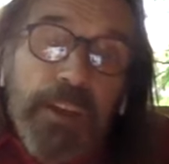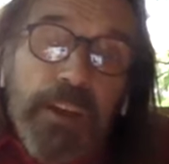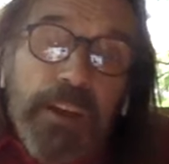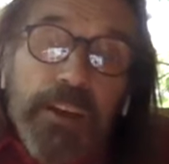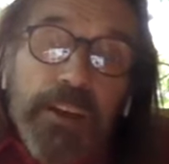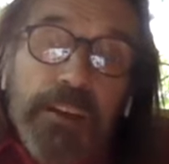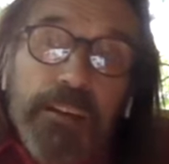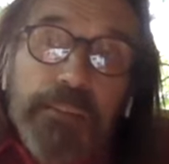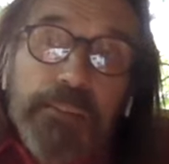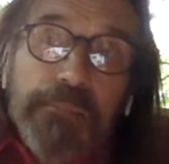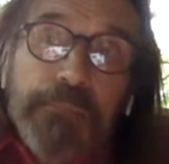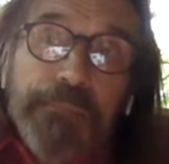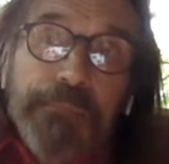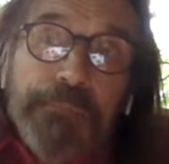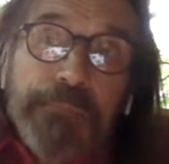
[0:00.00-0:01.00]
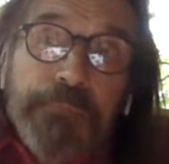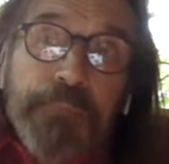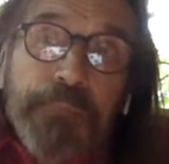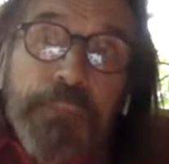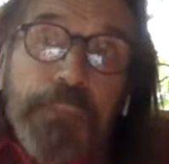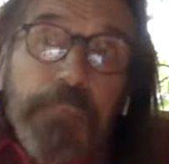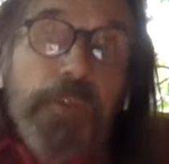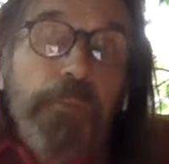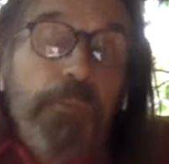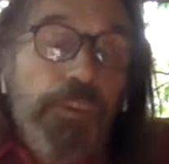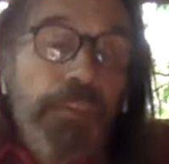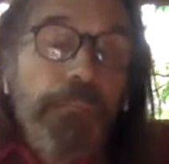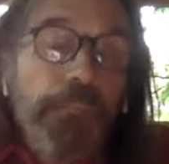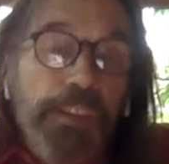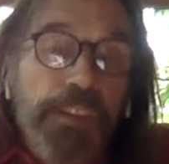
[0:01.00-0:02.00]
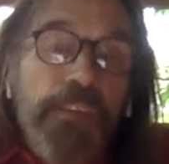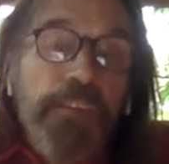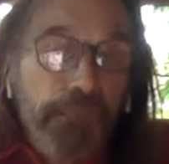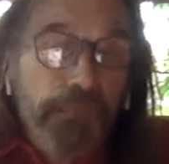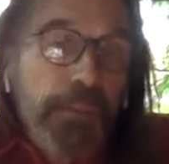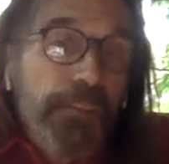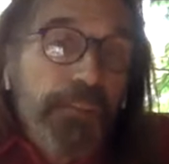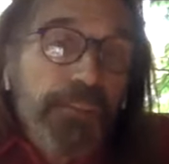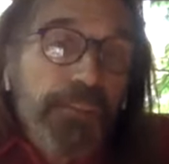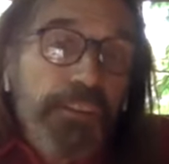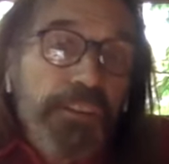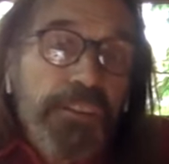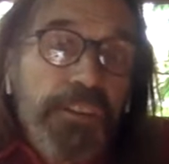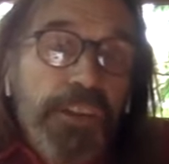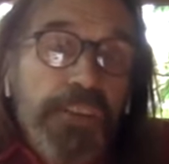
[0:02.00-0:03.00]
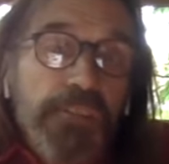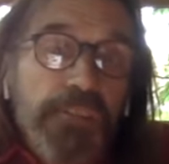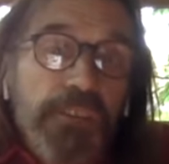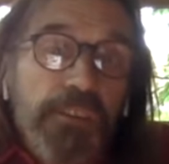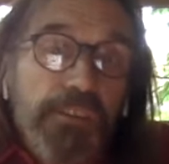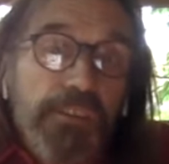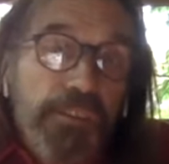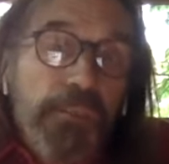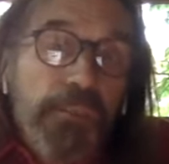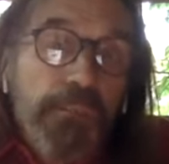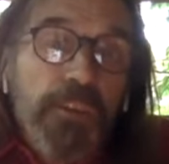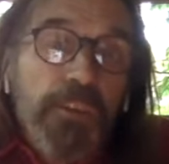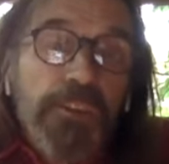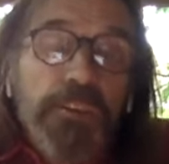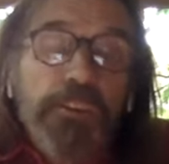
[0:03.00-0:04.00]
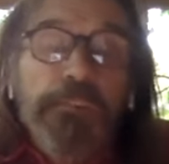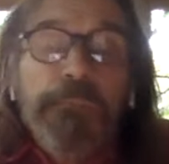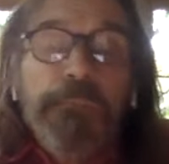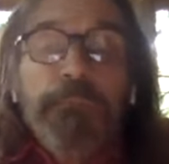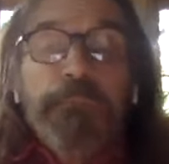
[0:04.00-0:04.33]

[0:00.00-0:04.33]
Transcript: have been with me at least that long, some longer.